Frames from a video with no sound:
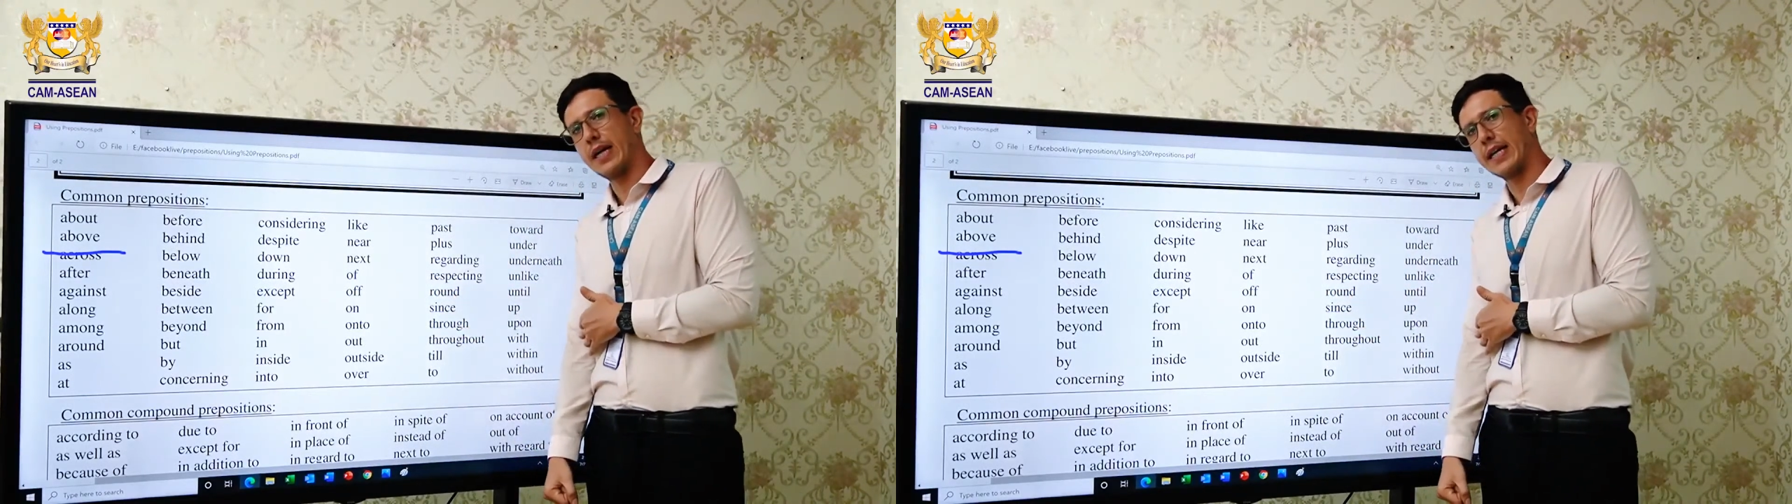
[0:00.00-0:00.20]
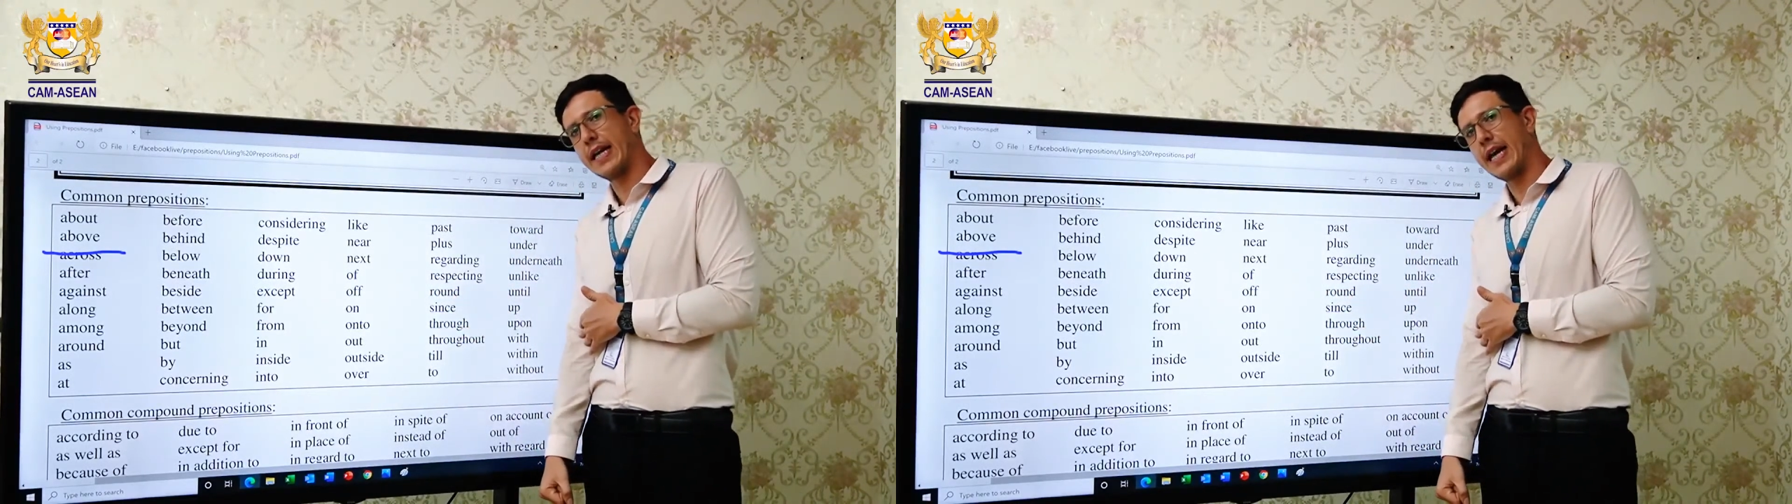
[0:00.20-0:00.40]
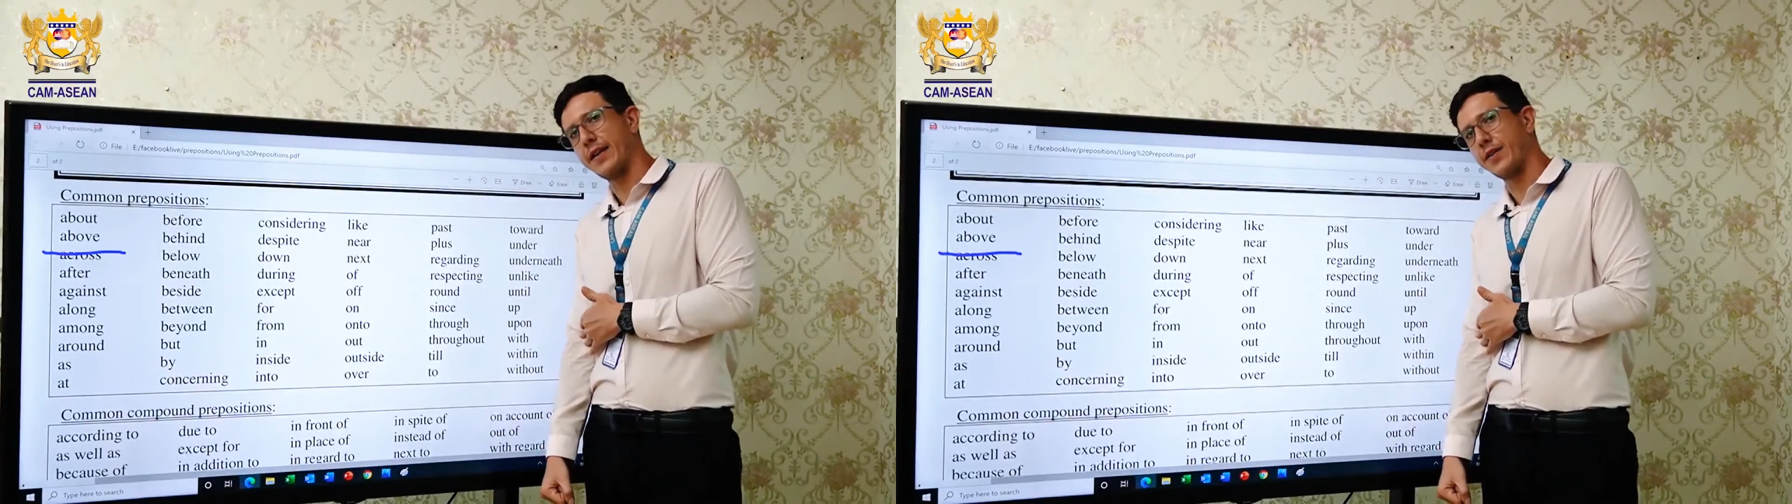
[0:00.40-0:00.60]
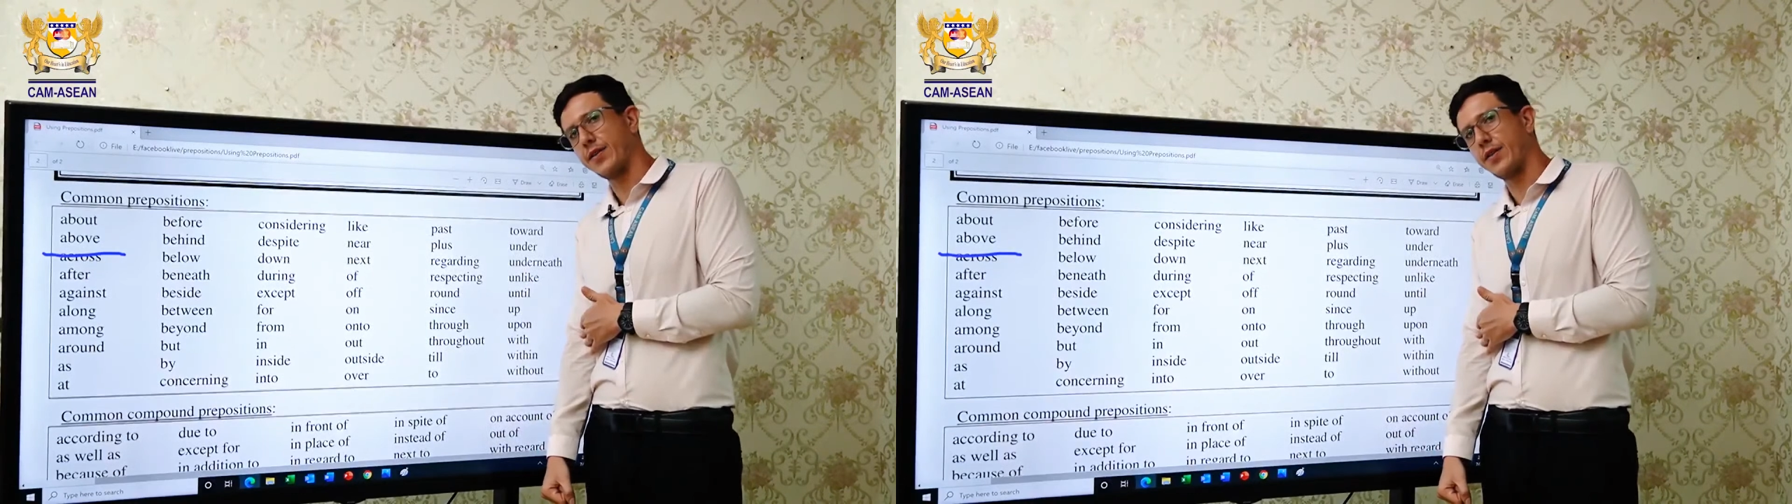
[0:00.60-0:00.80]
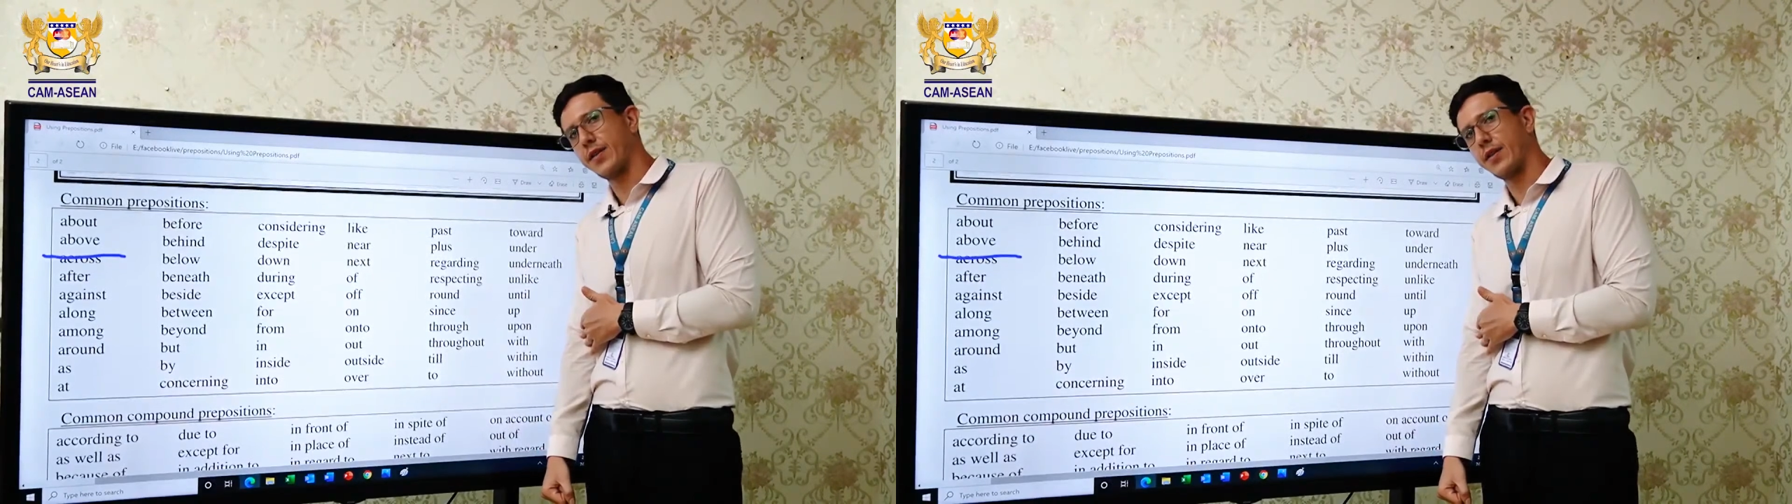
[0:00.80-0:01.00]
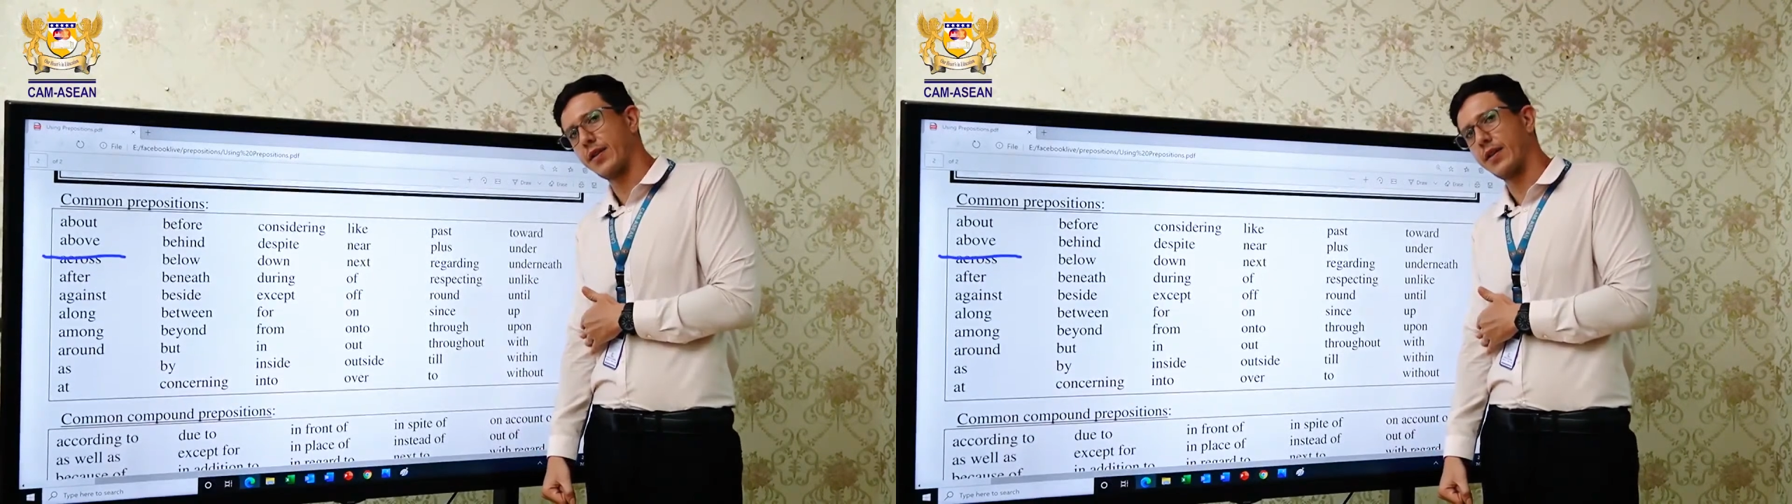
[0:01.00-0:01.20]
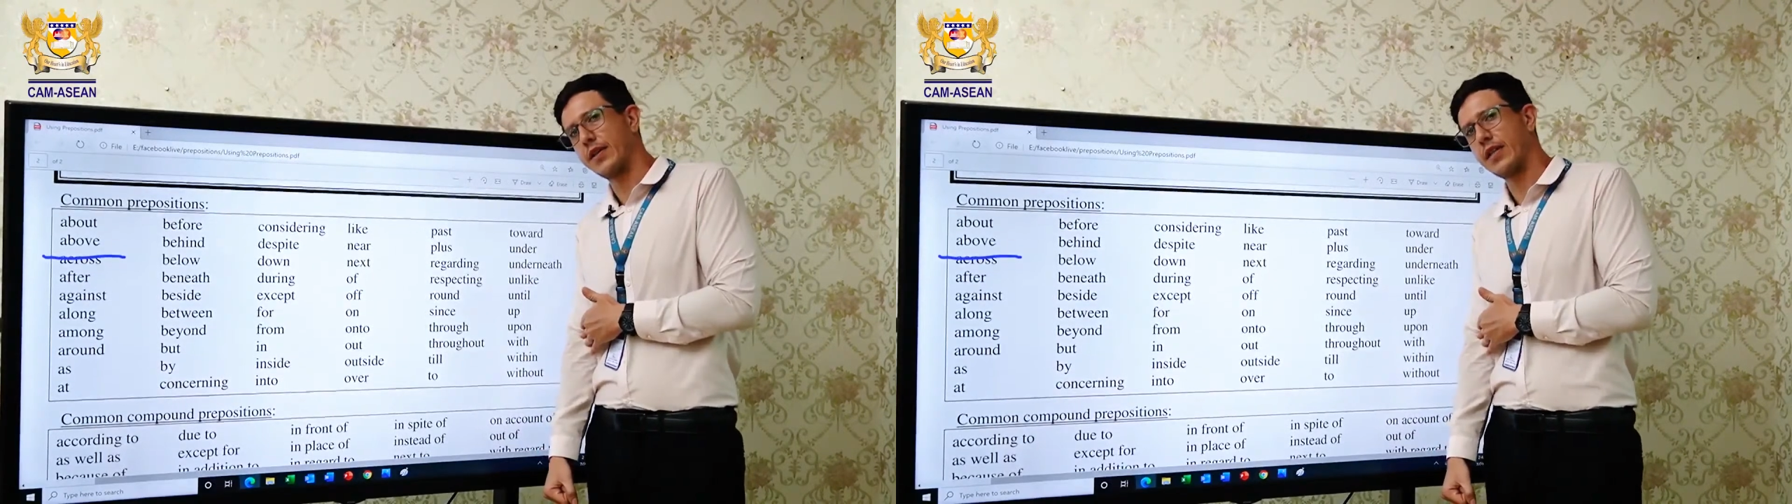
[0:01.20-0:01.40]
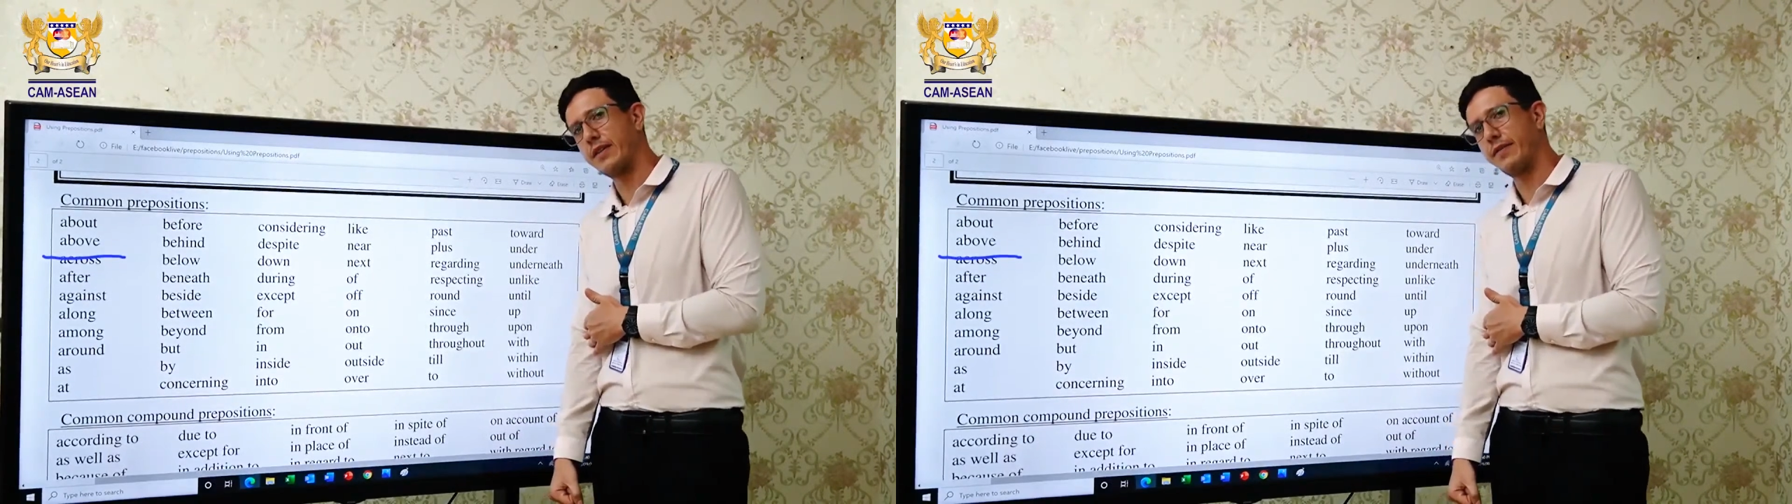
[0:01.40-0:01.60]
against the
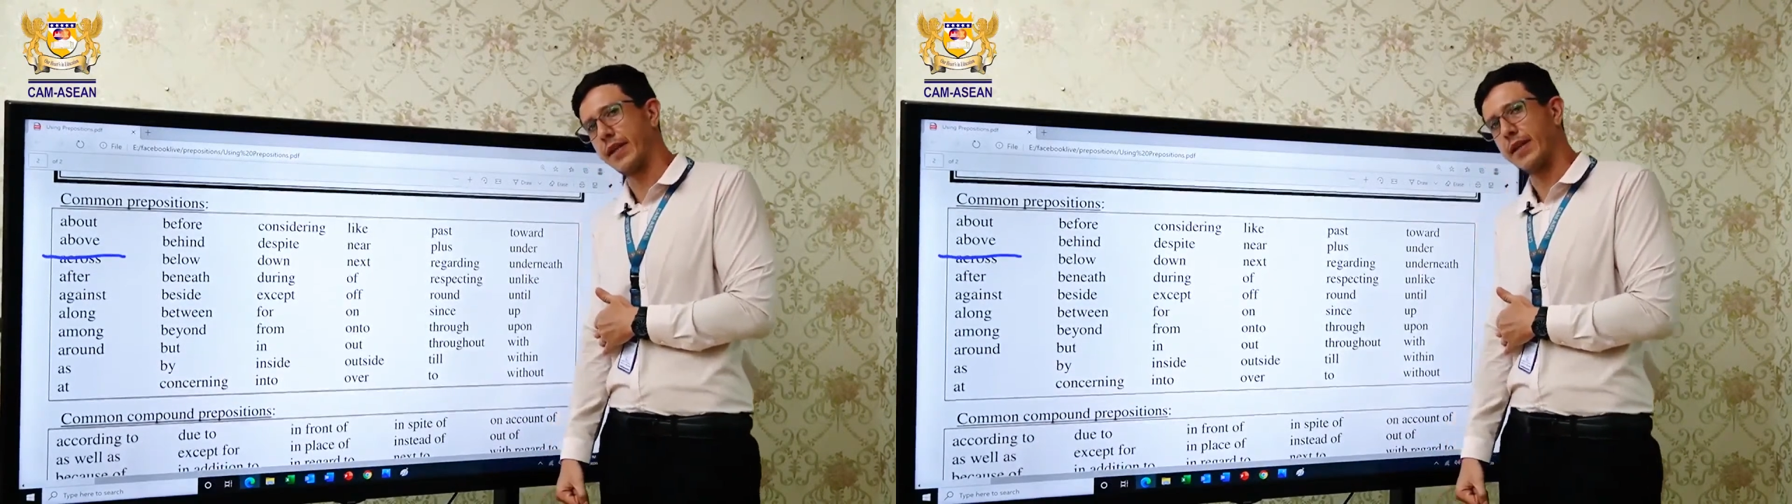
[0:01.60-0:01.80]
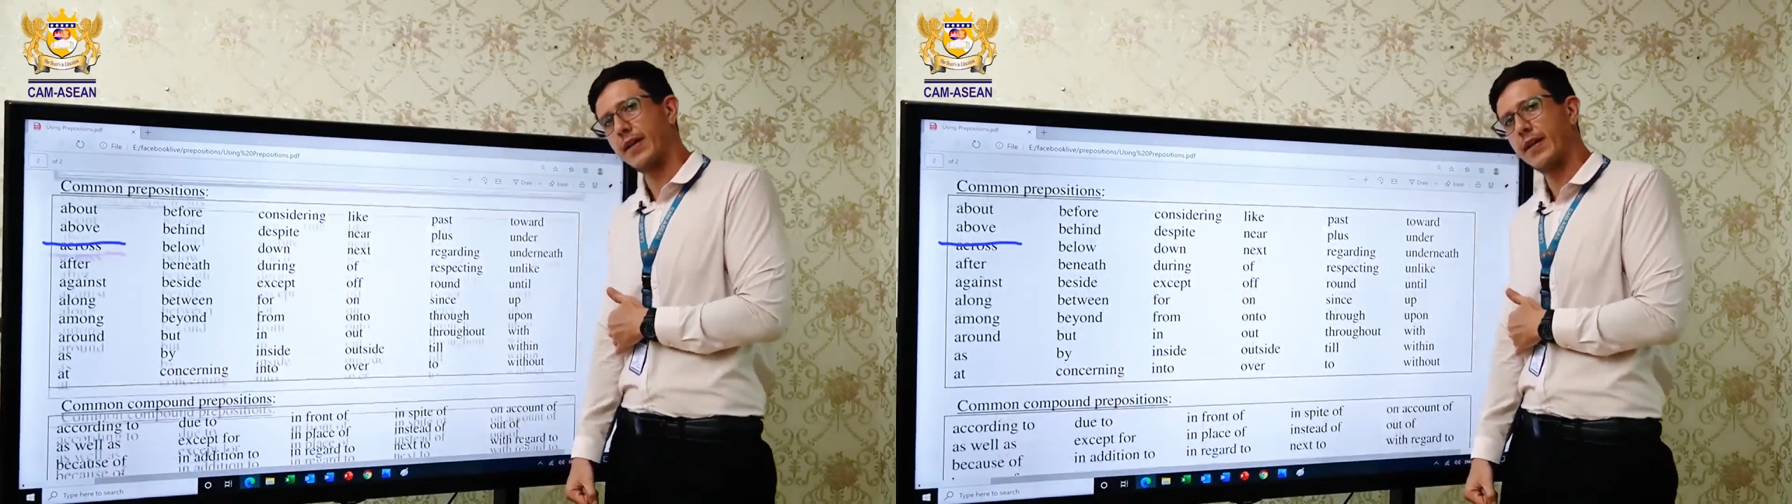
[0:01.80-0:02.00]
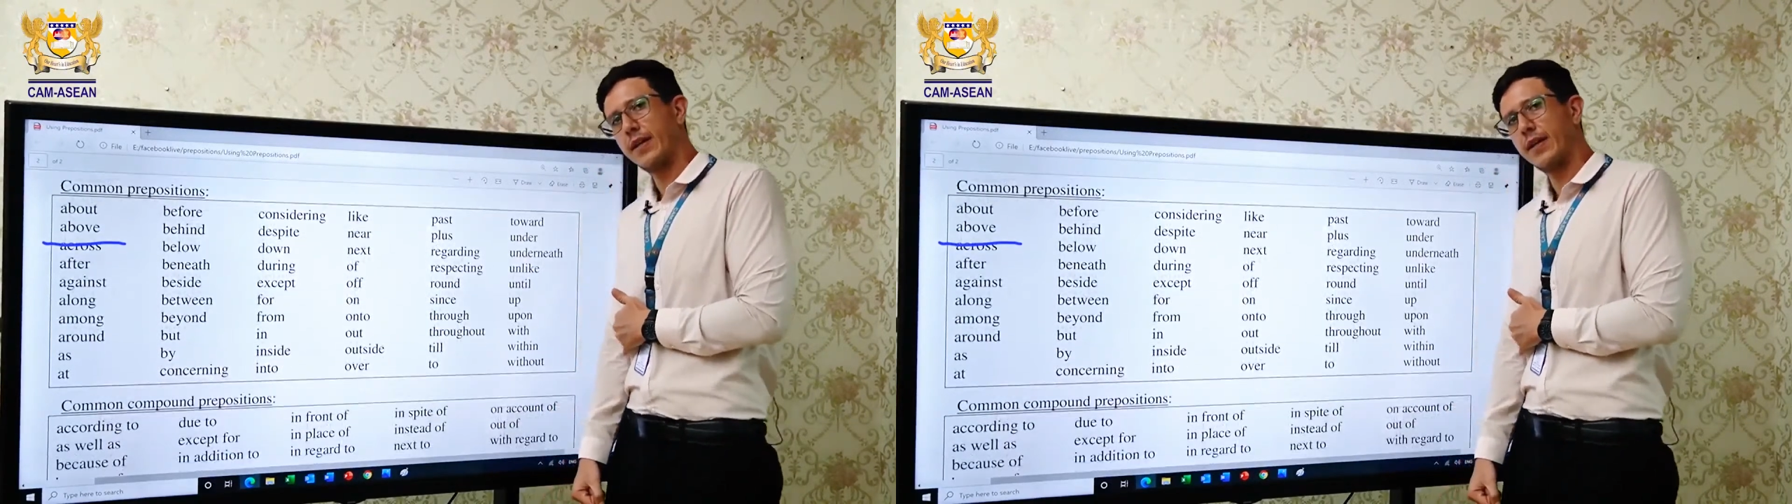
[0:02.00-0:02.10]
TV.